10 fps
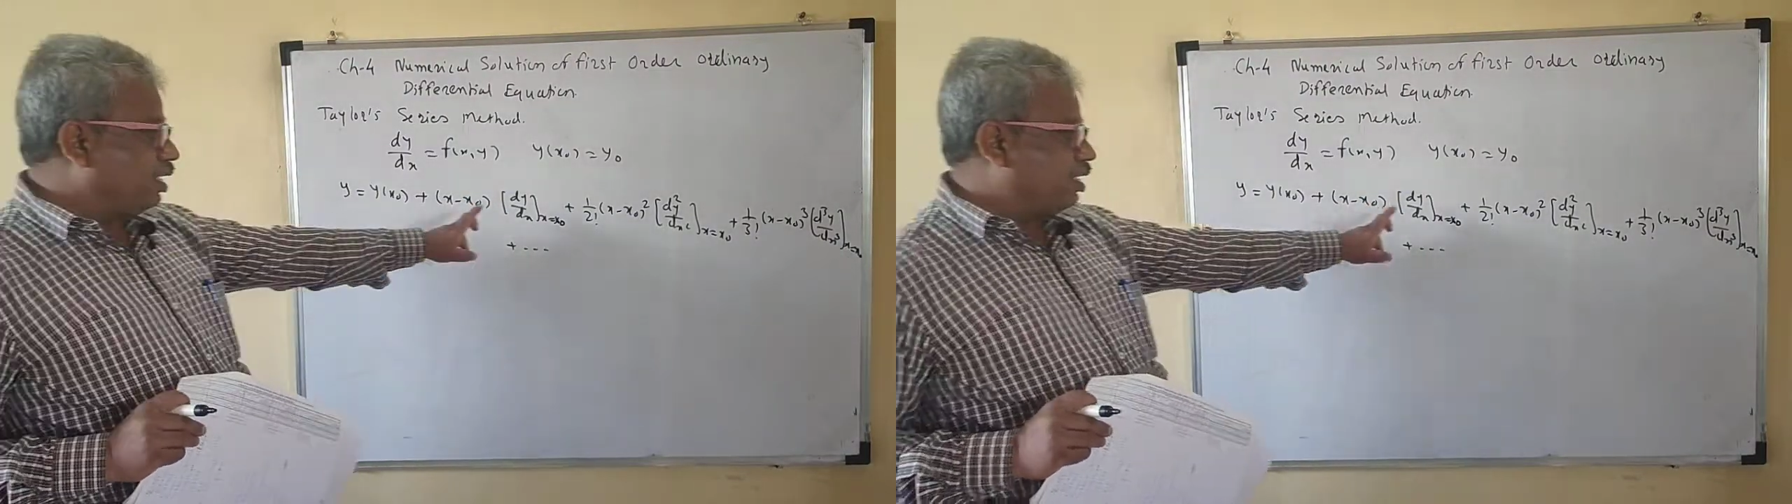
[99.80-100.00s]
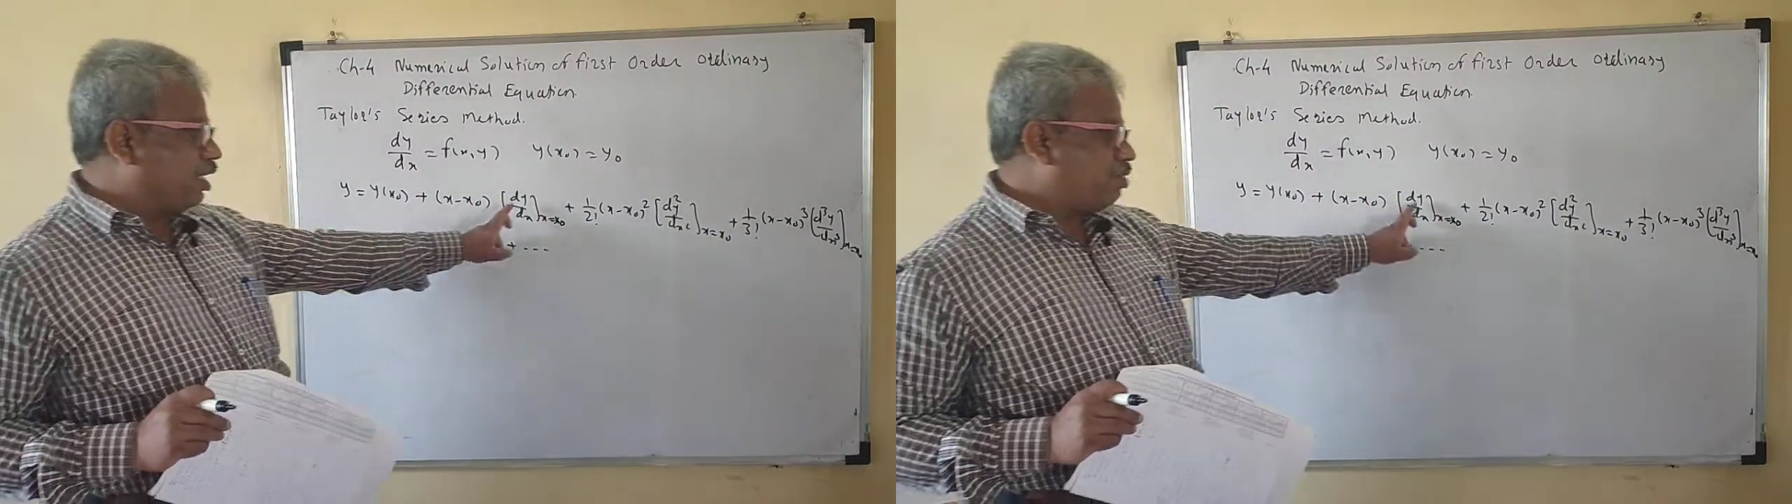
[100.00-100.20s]

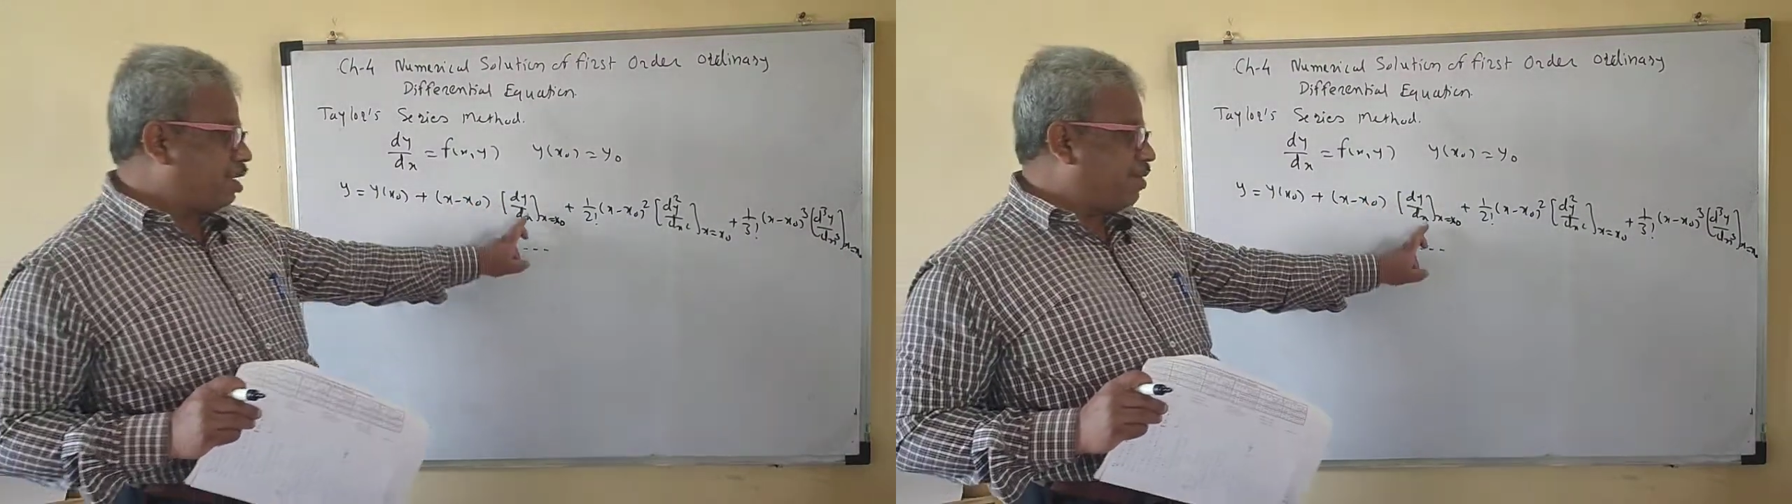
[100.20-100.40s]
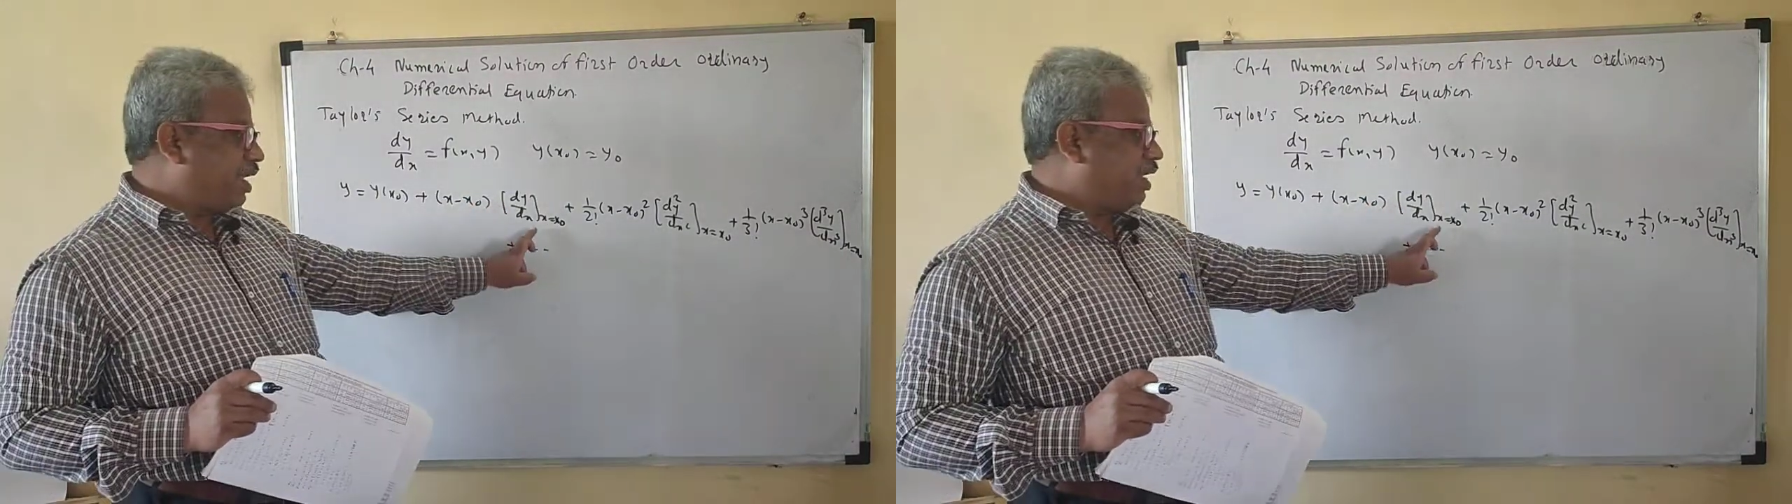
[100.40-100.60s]
the dy
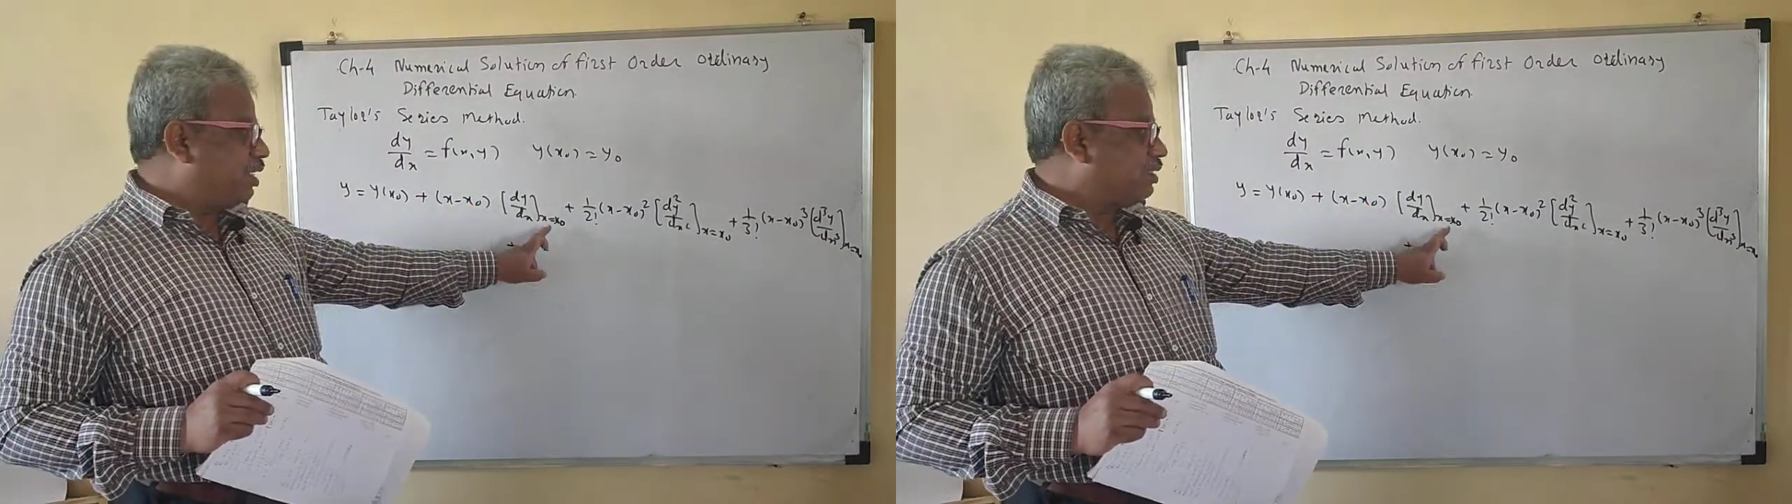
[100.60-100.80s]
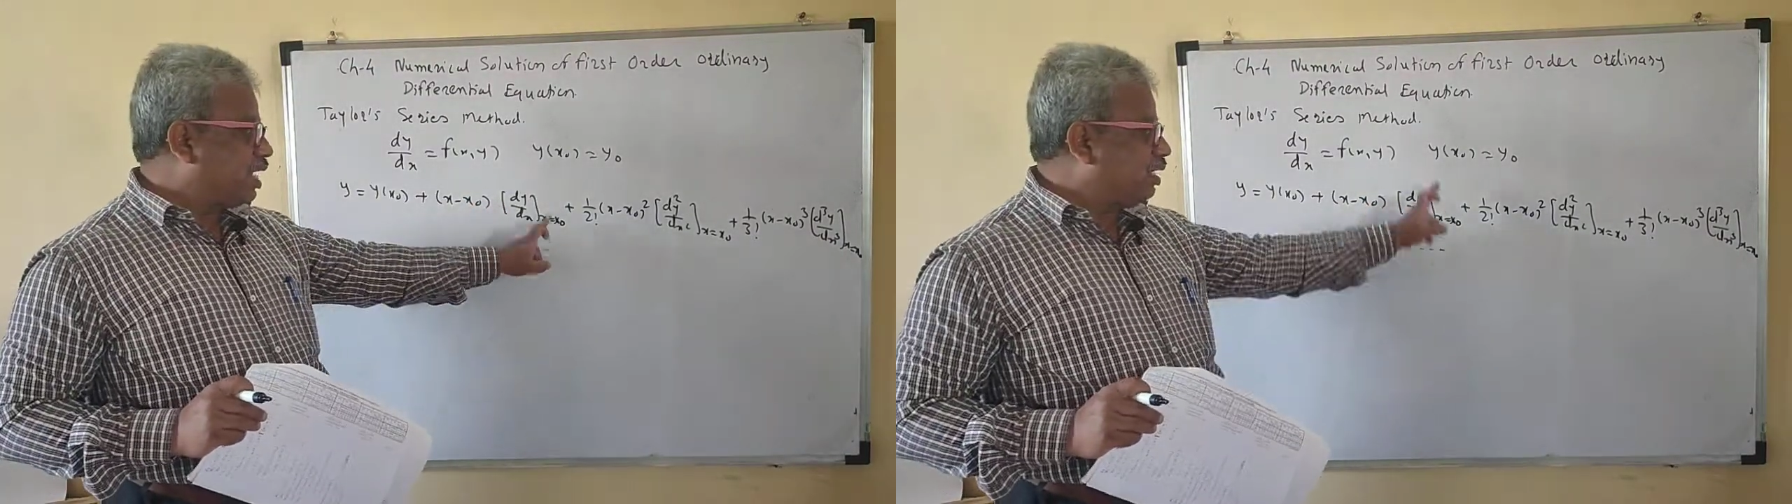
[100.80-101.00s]
by
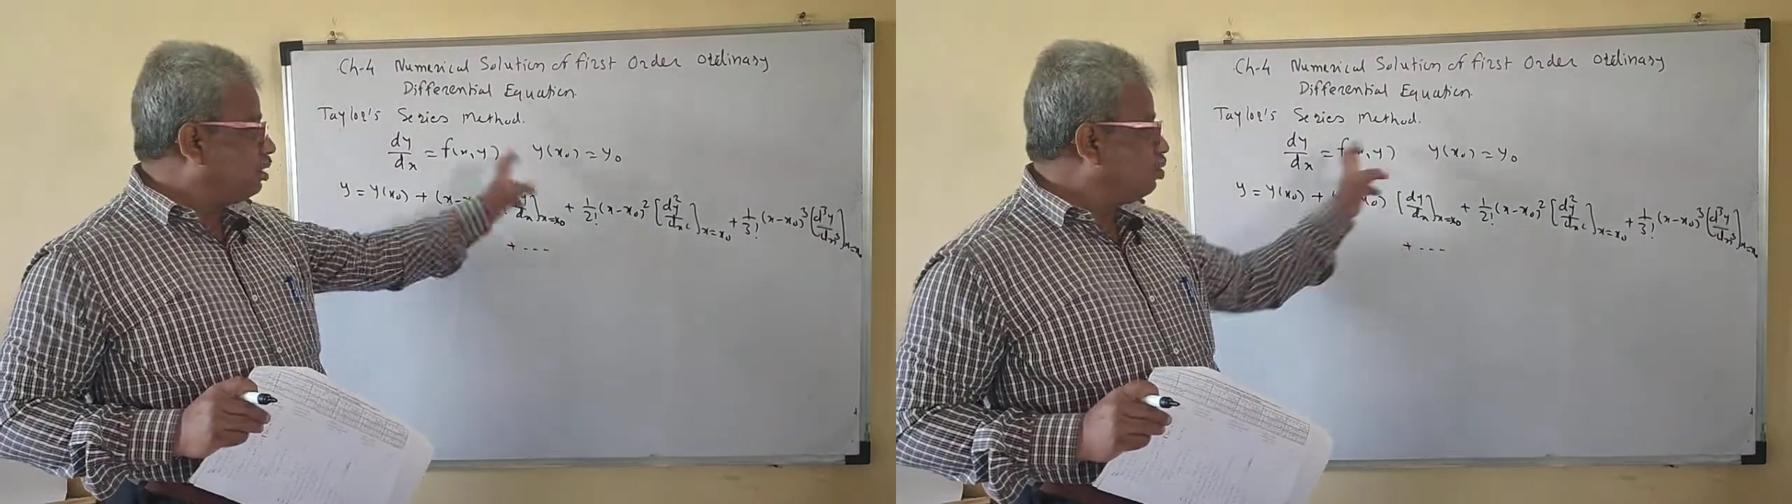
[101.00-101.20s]
dx at.